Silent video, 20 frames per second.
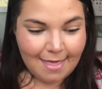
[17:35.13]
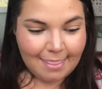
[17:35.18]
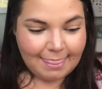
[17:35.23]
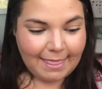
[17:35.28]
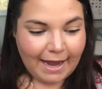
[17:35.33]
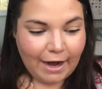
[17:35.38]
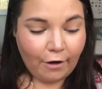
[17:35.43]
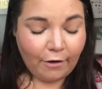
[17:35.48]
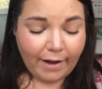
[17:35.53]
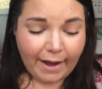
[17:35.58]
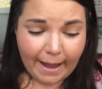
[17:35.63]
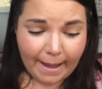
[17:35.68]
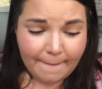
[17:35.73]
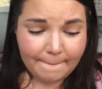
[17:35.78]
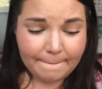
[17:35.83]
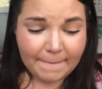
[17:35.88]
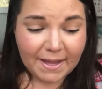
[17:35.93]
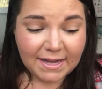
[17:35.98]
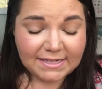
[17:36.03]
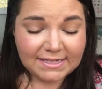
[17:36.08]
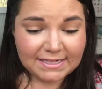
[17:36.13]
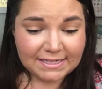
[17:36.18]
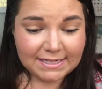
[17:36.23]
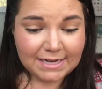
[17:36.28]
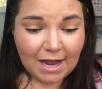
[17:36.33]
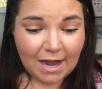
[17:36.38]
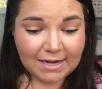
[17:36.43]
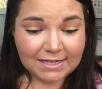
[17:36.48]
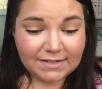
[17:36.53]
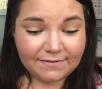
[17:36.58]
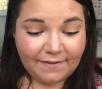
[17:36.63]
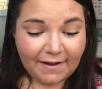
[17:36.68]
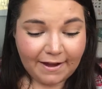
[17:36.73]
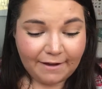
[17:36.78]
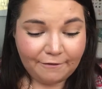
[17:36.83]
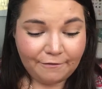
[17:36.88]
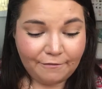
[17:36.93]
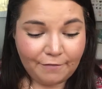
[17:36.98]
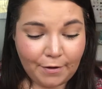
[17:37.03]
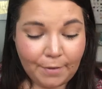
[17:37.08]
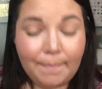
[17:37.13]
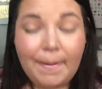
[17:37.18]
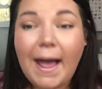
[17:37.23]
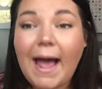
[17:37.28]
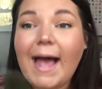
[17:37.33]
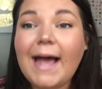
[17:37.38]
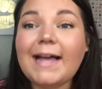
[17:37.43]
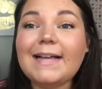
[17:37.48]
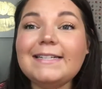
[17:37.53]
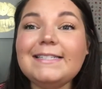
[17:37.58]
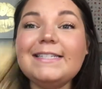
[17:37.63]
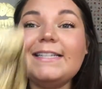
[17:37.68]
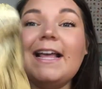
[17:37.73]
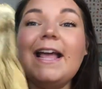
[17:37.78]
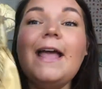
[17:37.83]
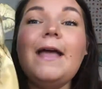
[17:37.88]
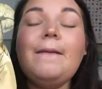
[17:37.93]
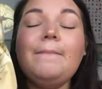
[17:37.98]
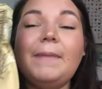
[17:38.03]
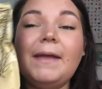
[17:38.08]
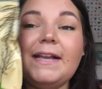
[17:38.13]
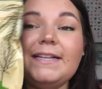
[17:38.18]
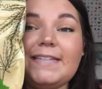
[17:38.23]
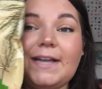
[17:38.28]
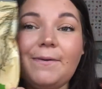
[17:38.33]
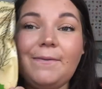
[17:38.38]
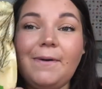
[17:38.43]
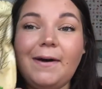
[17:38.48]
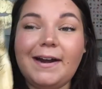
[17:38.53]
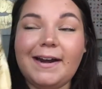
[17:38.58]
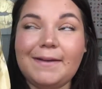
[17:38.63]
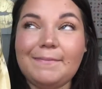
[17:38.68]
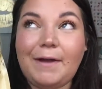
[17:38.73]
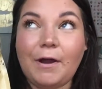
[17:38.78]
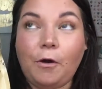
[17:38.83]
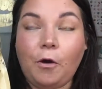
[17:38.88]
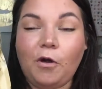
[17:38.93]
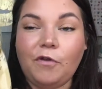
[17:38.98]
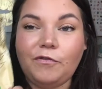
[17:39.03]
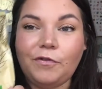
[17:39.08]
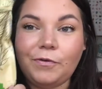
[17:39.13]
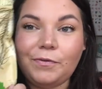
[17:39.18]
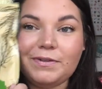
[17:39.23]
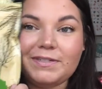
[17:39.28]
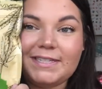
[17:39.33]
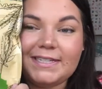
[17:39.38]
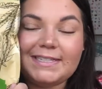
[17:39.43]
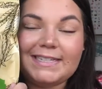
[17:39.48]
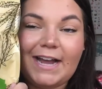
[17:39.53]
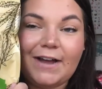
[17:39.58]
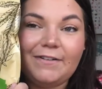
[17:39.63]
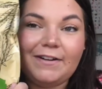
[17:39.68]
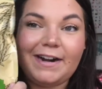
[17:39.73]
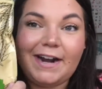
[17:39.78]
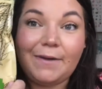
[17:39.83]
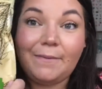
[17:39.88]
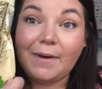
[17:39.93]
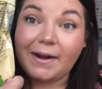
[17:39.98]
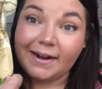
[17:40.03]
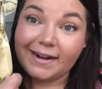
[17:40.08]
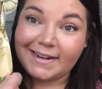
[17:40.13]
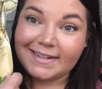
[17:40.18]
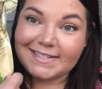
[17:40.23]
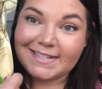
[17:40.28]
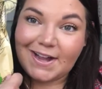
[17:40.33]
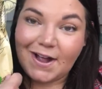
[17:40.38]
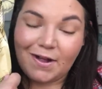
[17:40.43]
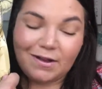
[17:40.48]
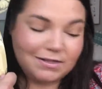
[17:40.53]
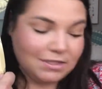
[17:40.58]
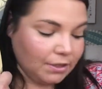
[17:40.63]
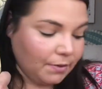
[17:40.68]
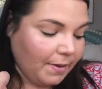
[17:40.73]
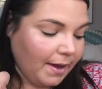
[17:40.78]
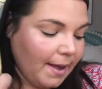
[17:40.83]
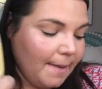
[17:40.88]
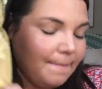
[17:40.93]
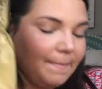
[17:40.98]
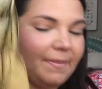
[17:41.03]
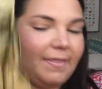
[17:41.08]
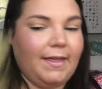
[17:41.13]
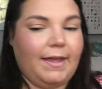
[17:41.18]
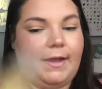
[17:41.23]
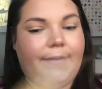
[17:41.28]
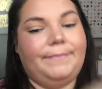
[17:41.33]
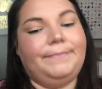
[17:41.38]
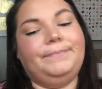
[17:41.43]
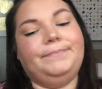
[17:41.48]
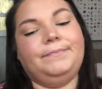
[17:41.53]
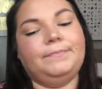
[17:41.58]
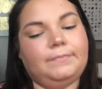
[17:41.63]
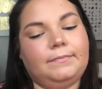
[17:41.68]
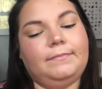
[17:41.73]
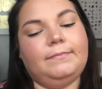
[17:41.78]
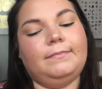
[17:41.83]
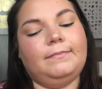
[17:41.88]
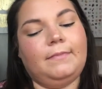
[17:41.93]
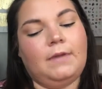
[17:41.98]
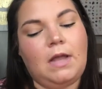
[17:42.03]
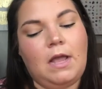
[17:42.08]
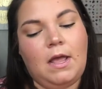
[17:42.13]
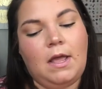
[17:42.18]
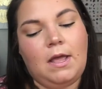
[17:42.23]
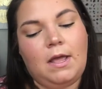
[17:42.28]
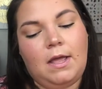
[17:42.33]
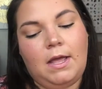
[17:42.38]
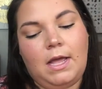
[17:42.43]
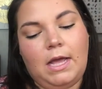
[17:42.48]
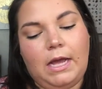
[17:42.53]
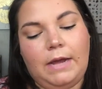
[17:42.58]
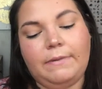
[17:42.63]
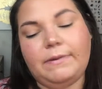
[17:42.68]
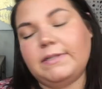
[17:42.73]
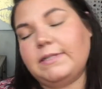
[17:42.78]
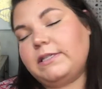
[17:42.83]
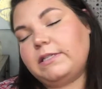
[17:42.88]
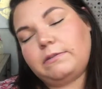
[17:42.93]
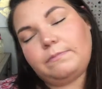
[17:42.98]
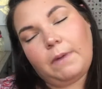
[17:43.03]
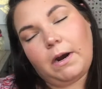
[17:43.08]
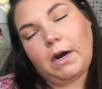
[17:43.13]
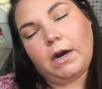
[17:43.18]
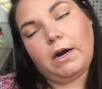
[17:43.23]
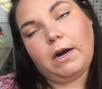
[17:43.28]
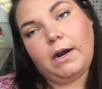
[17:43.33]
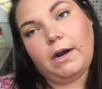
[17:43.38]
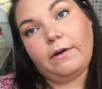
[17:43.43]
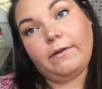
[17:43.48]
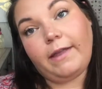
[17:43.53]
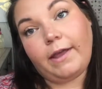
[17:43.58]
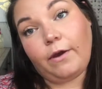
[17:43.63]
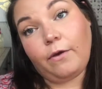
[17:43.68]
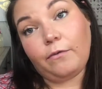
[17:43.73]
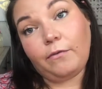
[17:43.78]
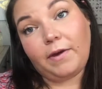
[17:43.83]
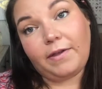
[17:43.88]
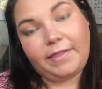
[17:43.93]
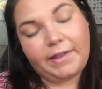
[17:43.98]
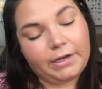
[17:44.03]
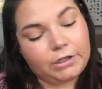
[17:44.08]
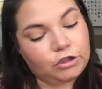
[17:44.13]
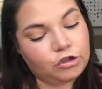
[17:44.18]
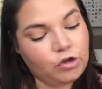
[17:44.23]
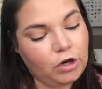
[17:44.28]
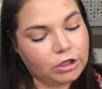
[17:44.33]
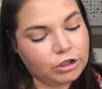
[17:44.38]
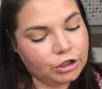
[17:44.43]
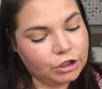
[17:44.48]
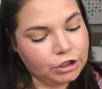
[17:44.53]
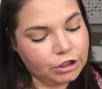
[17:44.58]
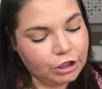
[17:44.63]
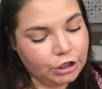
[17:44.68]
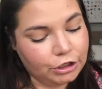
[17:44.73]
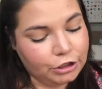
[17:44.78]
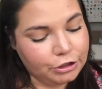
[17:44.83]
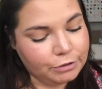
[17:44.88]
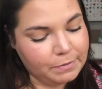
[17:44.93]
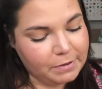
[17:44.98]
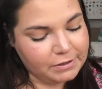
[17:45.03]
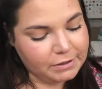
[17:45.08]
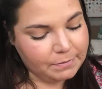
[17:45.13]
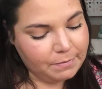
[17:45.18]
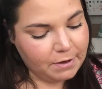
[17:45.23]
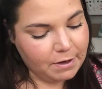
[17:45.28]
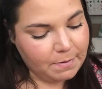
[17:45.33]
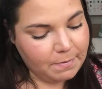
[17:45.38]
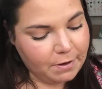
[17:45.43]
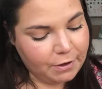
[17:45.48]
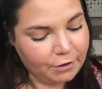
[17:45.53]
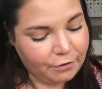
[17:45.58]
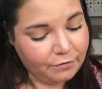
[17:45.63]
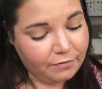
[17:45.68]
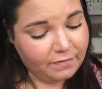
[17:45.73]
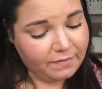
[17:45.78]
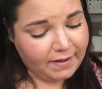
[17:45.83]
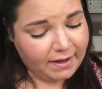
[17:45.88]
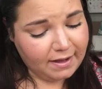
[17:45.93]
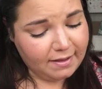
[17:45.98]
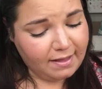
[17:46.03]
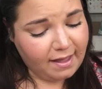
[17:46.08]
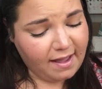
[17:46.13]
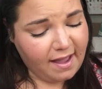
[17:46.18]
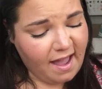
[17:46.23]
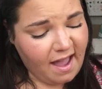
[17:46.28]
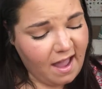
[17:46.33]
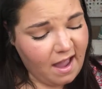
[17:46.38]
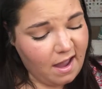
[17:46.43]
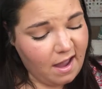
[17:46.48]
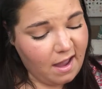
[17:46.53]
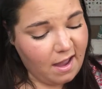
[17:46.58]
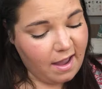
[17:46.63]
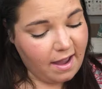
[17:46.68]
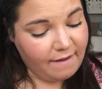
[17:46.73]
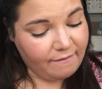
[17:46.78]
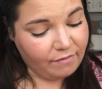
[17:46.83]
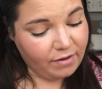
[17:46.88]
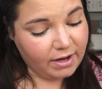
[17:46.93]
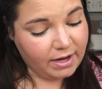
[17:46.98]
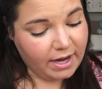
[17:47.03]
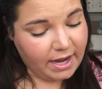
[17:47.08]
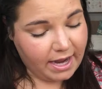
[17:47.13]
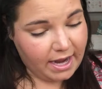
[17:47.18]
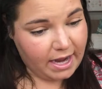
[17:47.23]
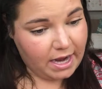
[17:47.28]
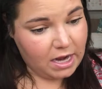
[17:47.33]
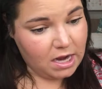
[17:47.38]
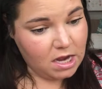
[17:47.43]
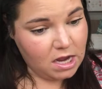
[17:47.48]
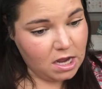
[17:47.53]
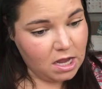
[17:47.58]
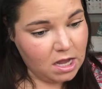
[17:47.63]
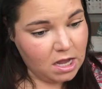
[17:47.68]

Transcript: They are hemp detoxifying foot pads because I wanted, my girlfriend was in town and I wanted us to all do it. But then I was smart and like read the instructions, and you're supposed to put them on your feet like every day